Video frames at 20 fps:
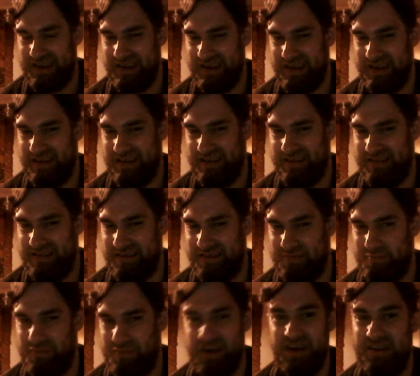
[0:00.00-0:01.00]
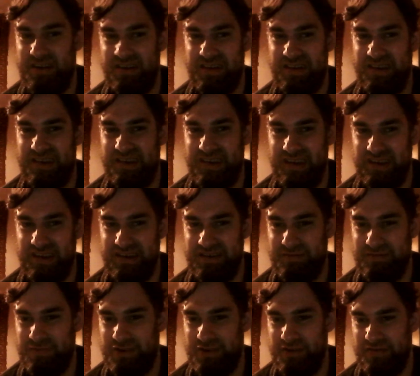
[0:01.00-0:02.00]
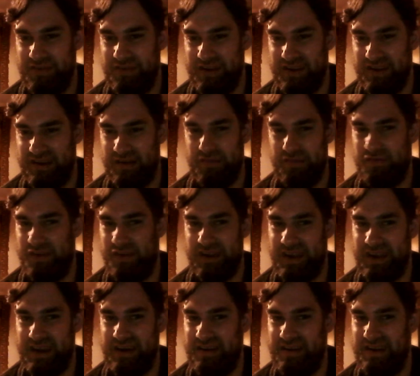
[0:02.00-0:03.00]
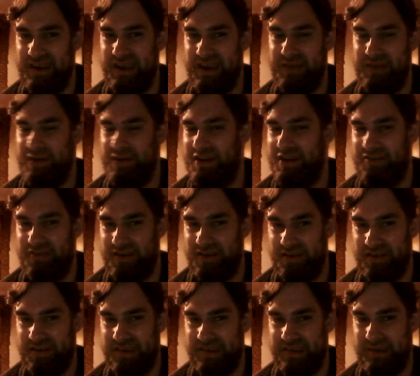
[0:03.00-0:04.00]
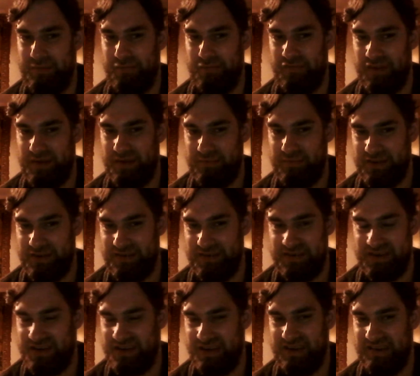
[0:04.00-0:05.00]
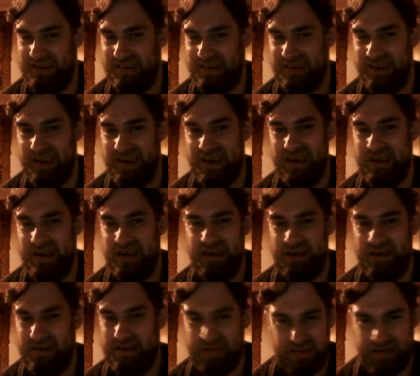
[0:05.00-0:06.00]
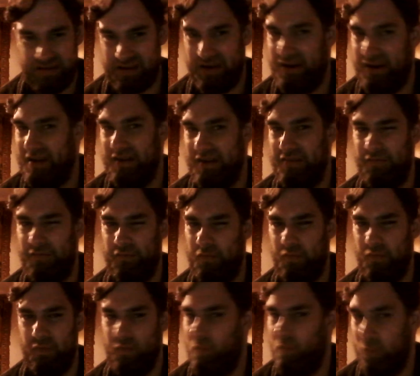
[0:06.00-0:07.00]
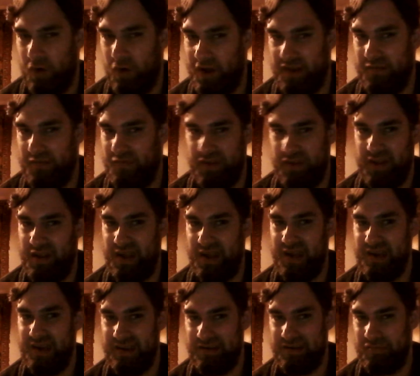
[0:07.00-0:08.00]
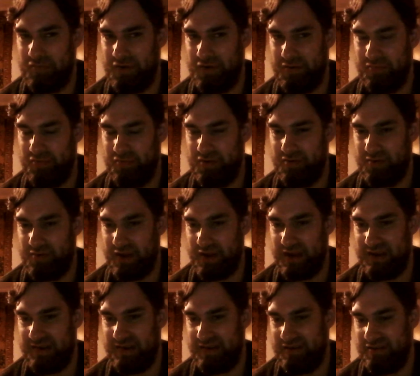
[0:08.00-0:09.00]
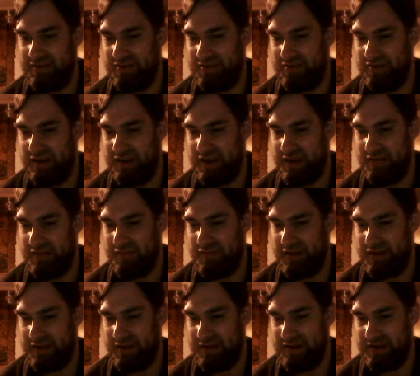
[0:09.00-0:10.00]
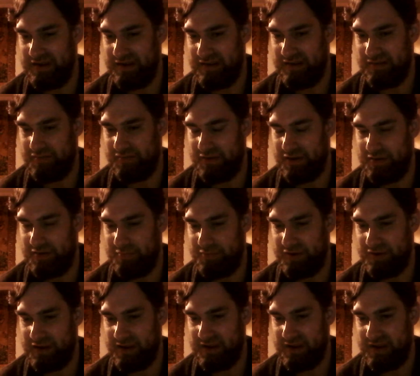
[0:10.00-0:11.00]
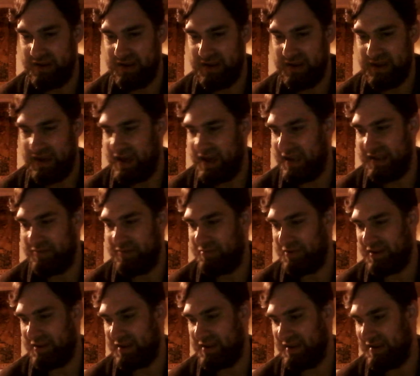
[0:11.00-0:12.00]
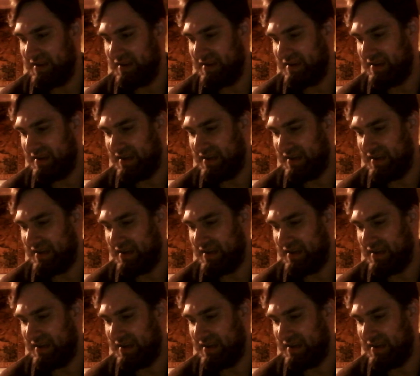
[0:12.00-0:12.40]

Under Siege movie, I forget her name, Erica something, but she's kind of one of the leads. We'll get to who the other lead as well. But at the beginning,